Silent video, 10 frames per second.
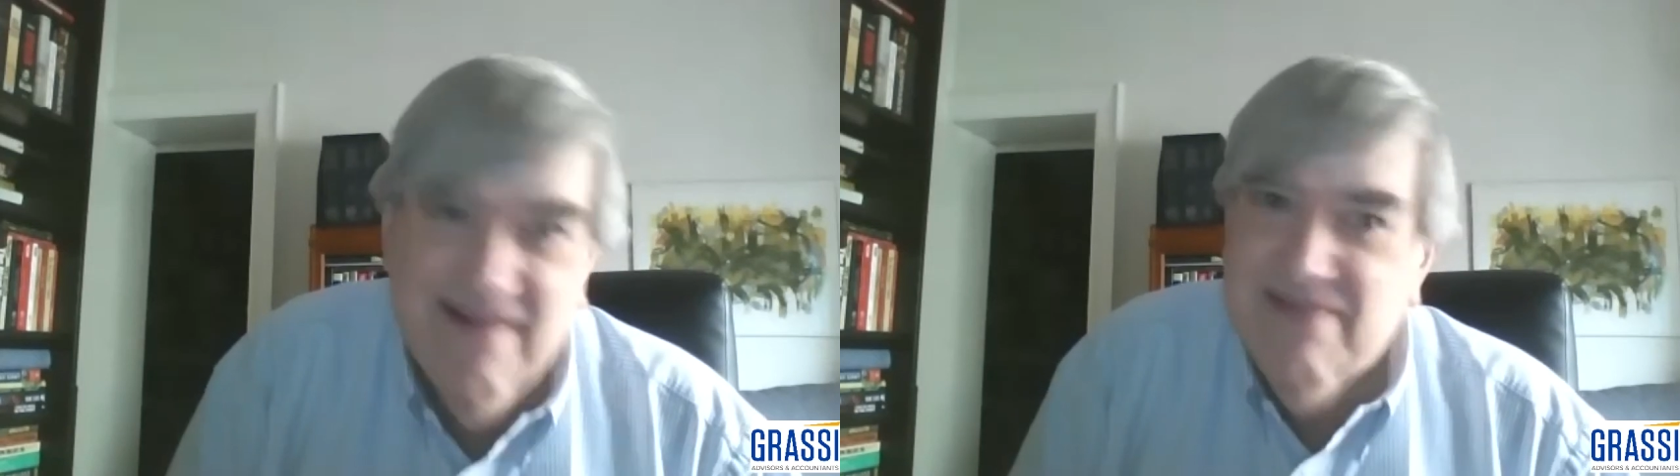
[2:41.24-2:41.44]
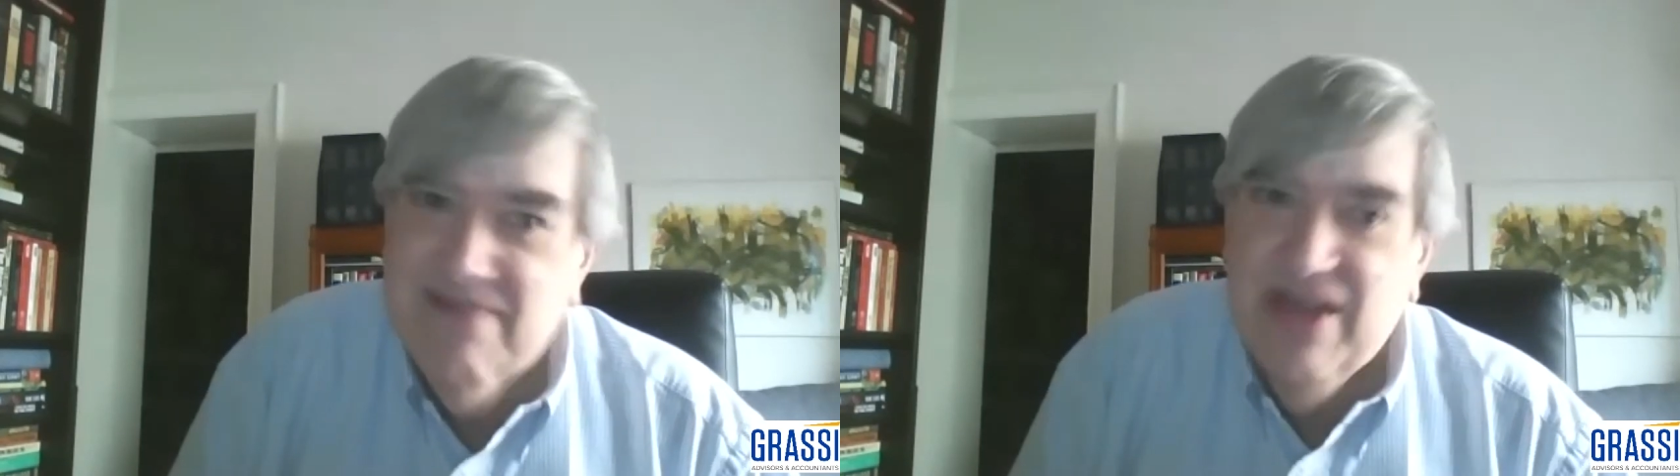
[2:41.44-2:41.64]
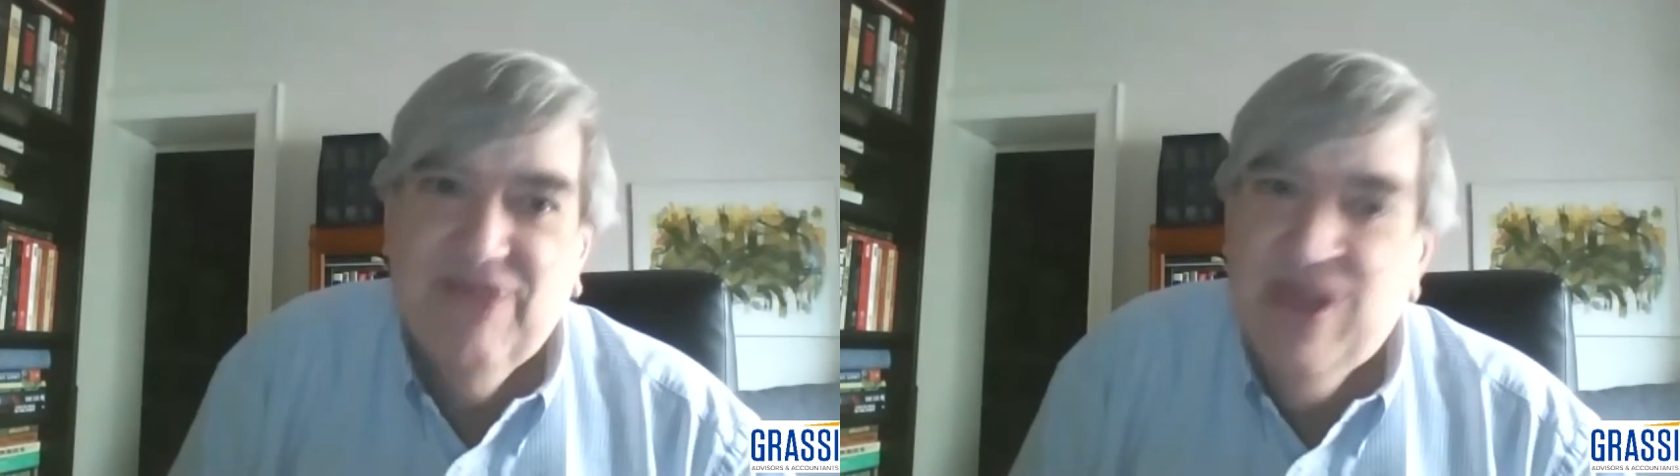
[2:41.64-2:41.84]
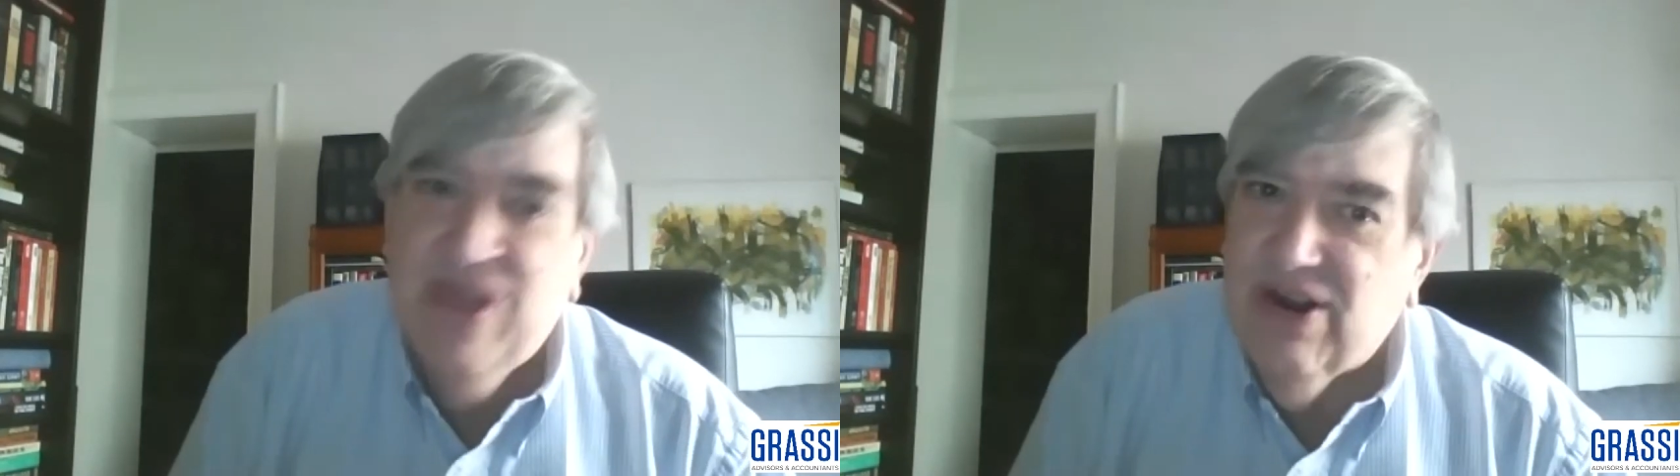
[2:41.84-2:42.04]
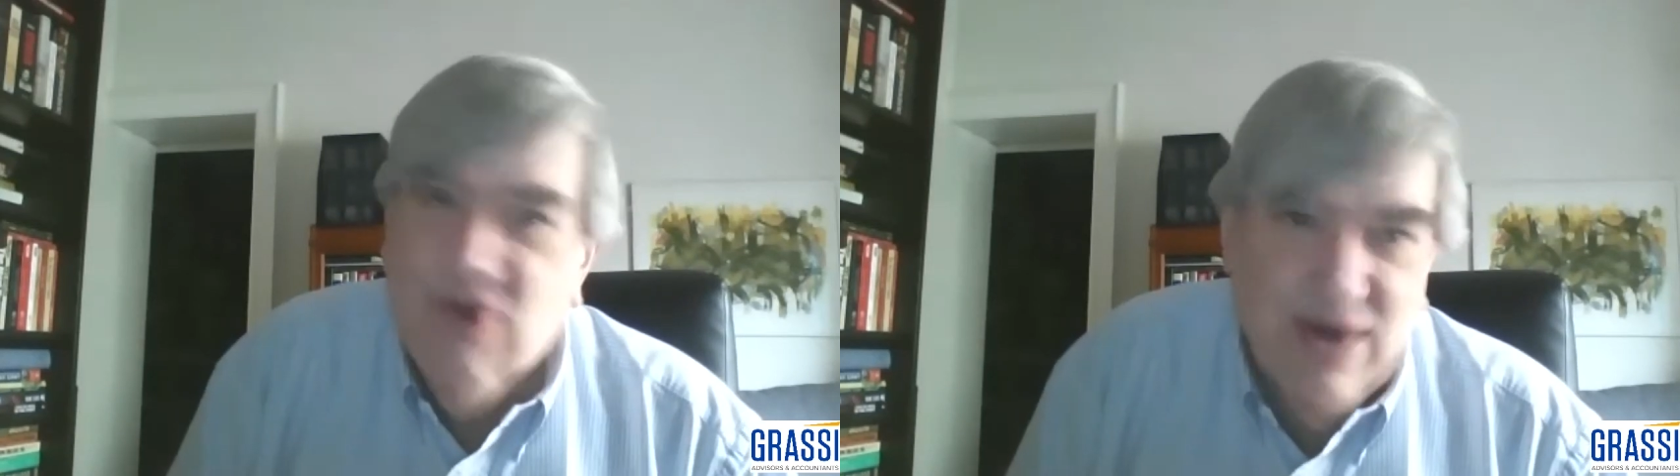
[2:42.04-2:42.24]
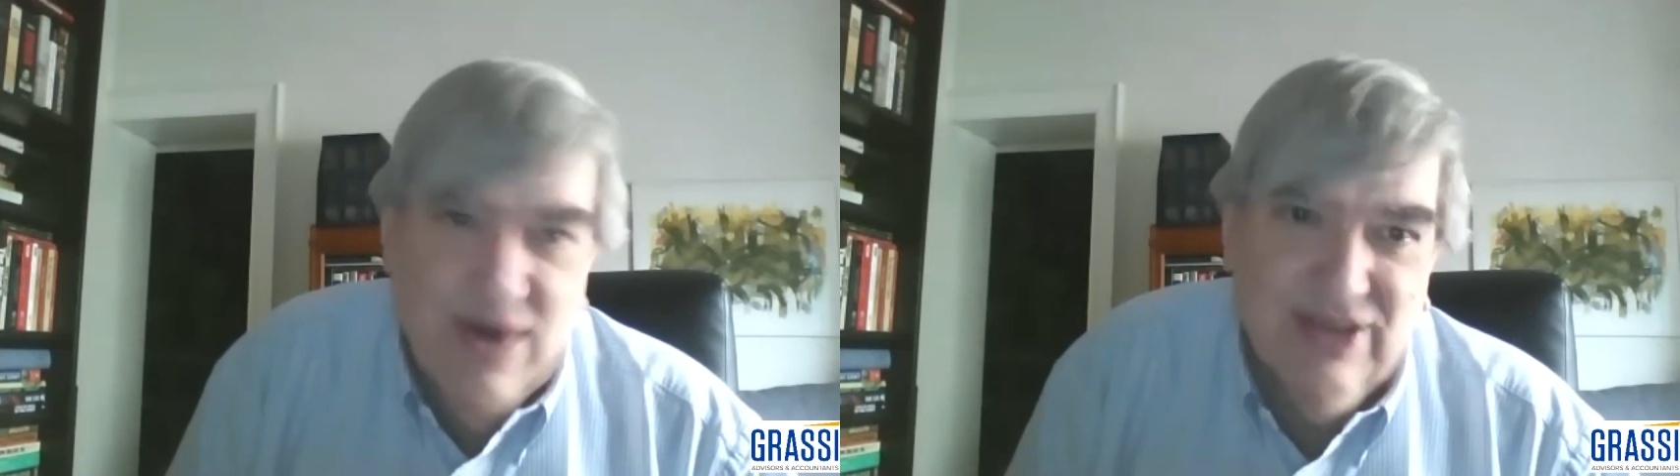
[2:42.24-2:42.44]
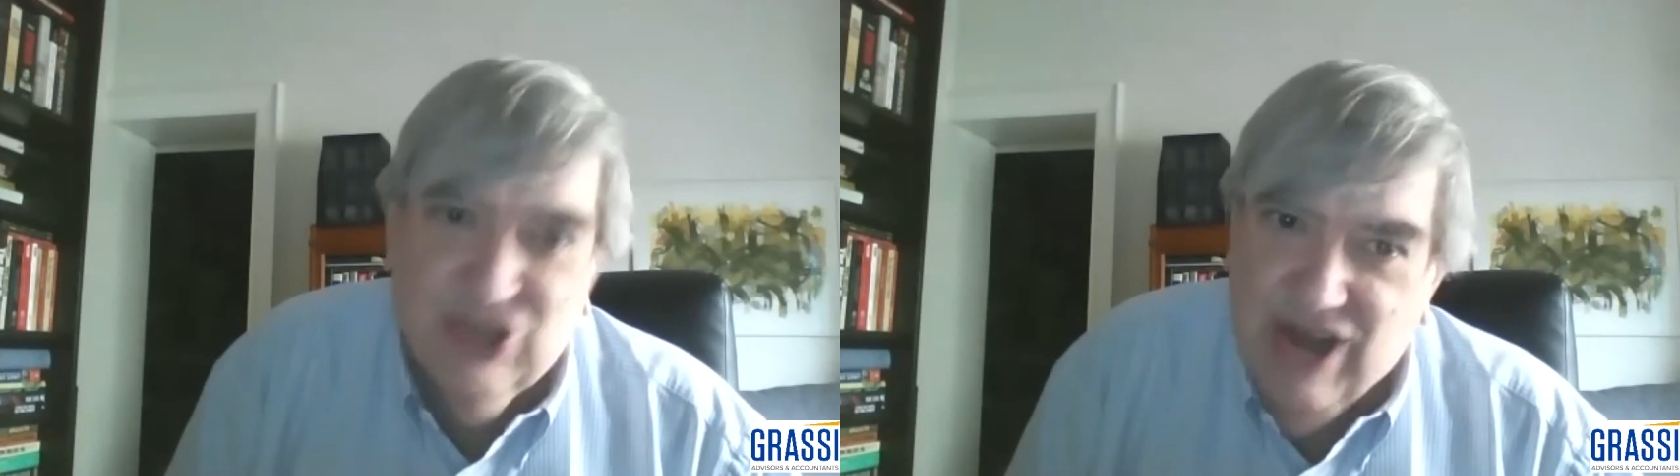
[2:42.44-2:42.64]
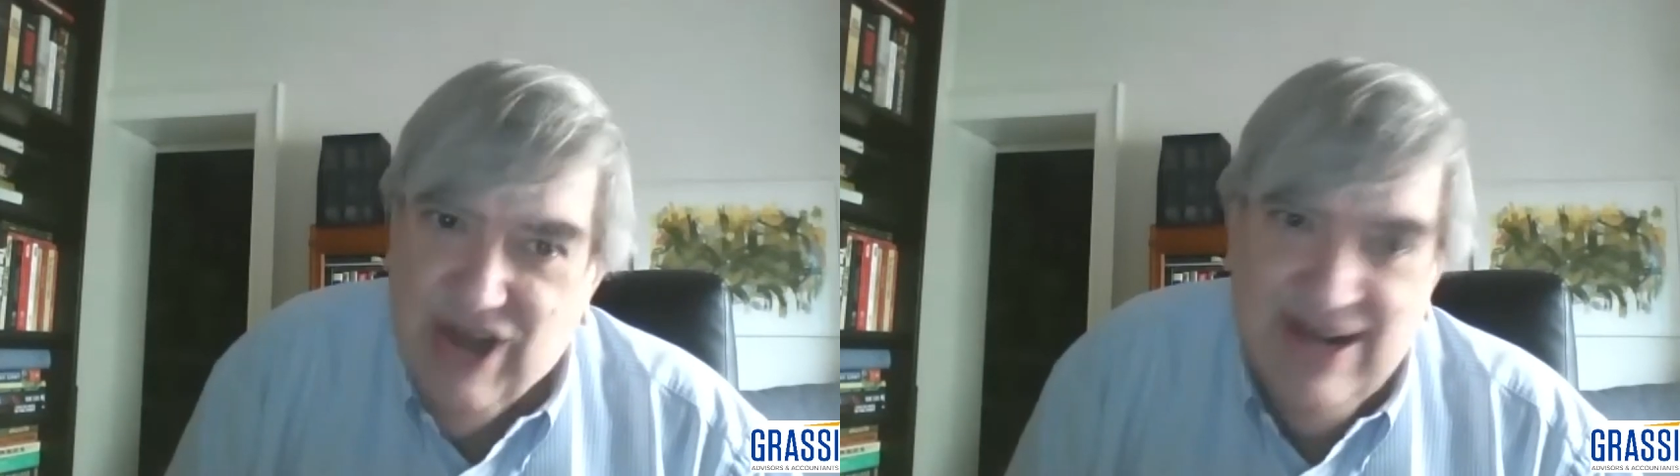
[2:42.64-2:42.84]
And if they're going to
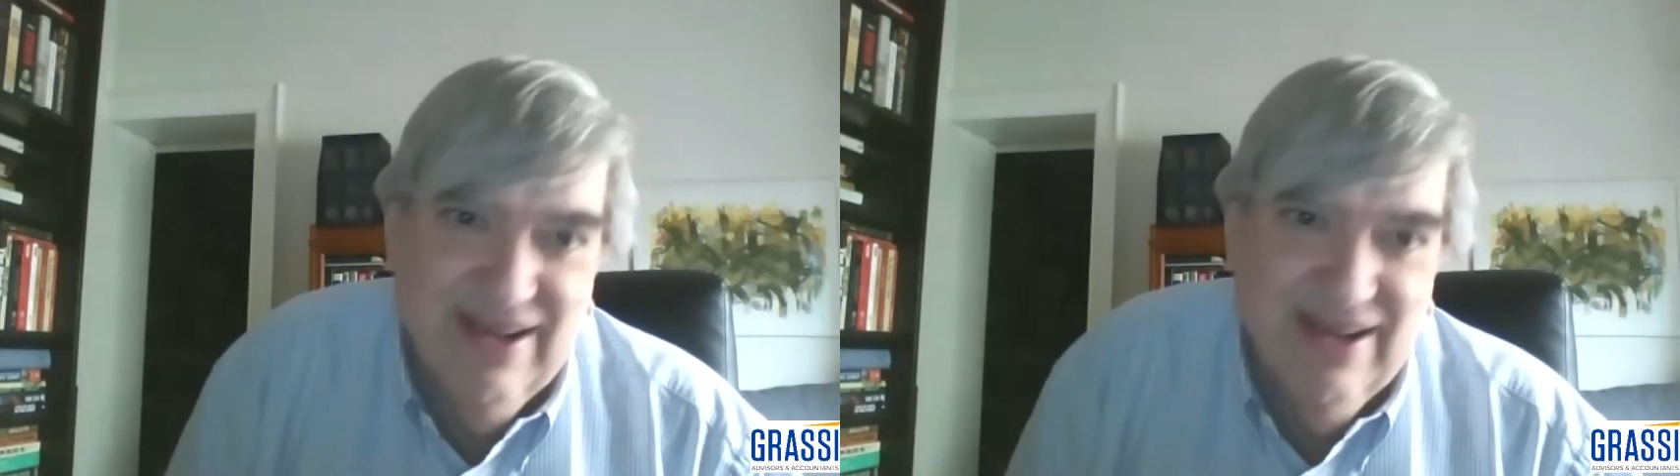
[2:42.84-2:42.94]
China